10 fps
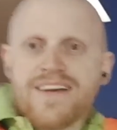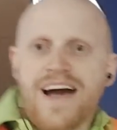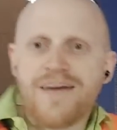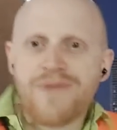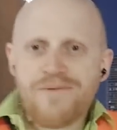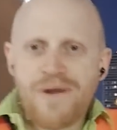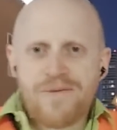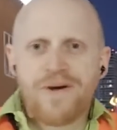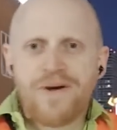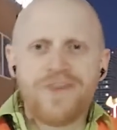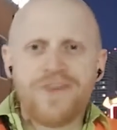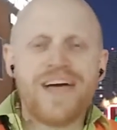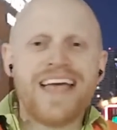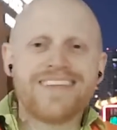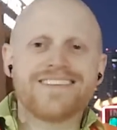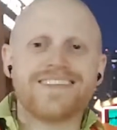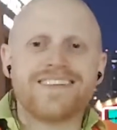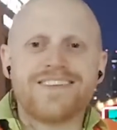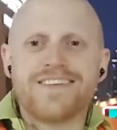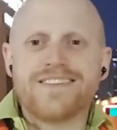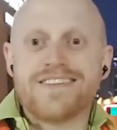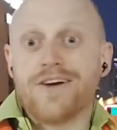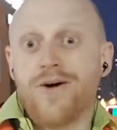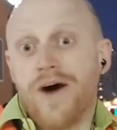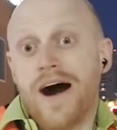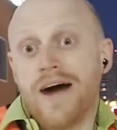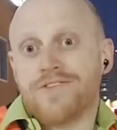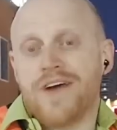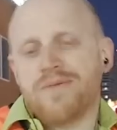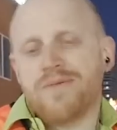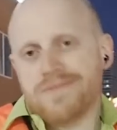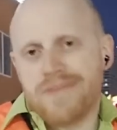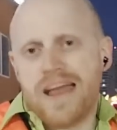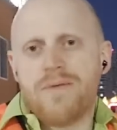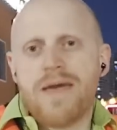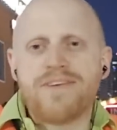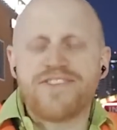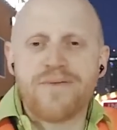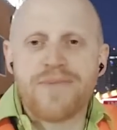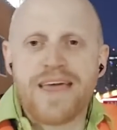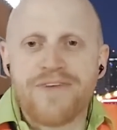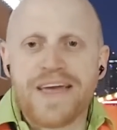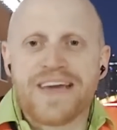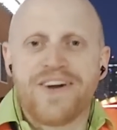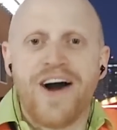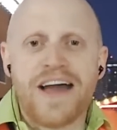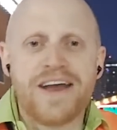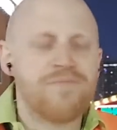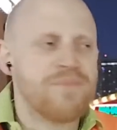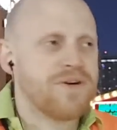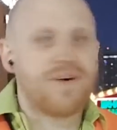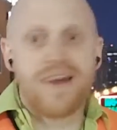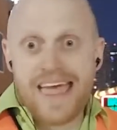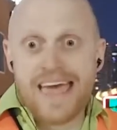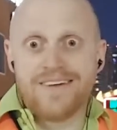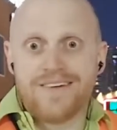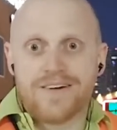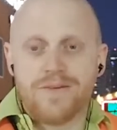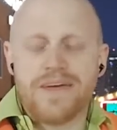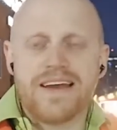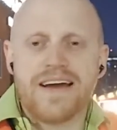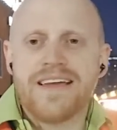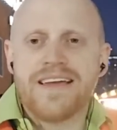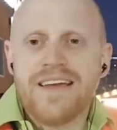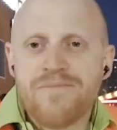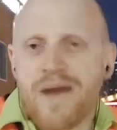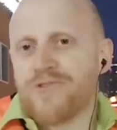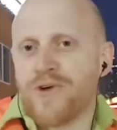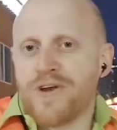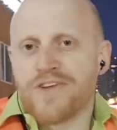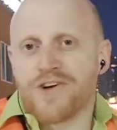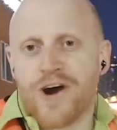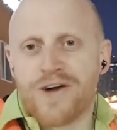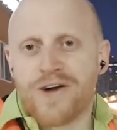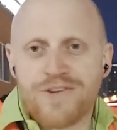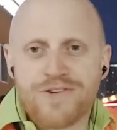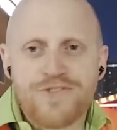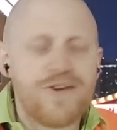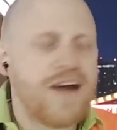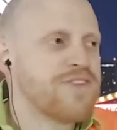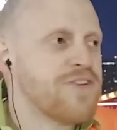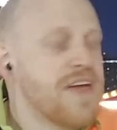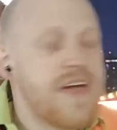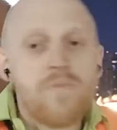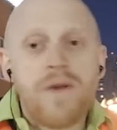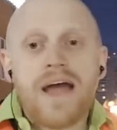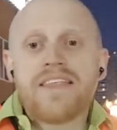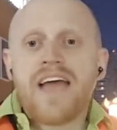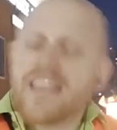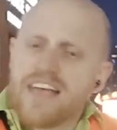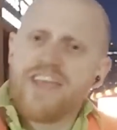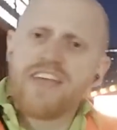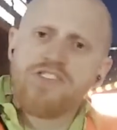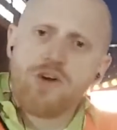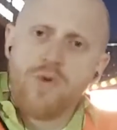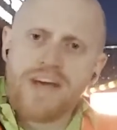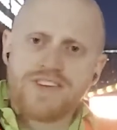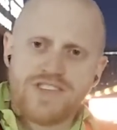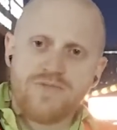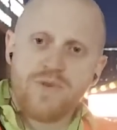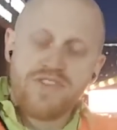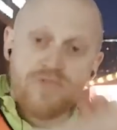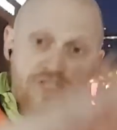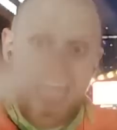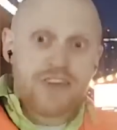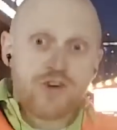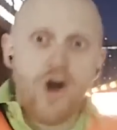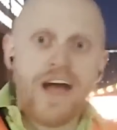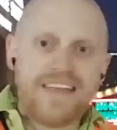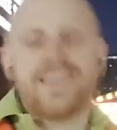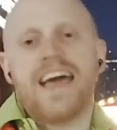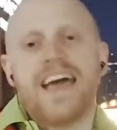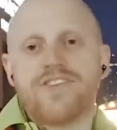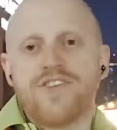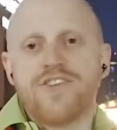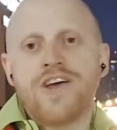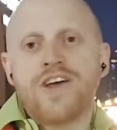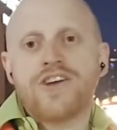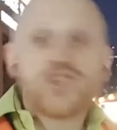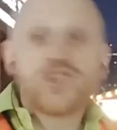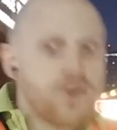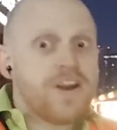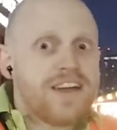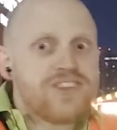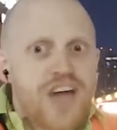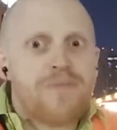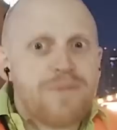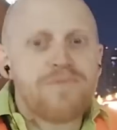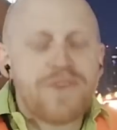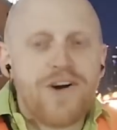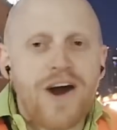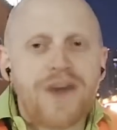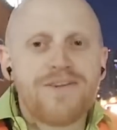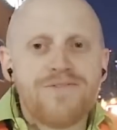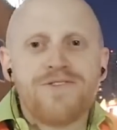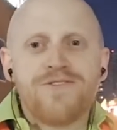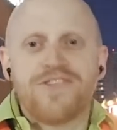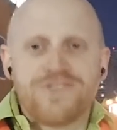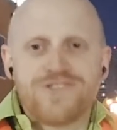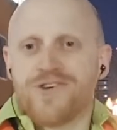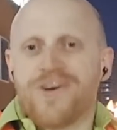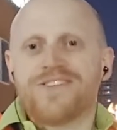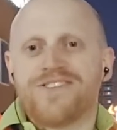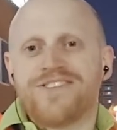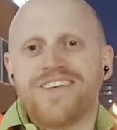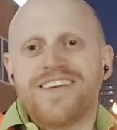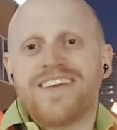I'm, I'm a little hesitant to, to go off topic, but you know, maybe someday if I get caught up or ahead a little bit, I, might throw another car review or two after you. But I guess that's the question. With that context, should I chop up the car reviews as shorts?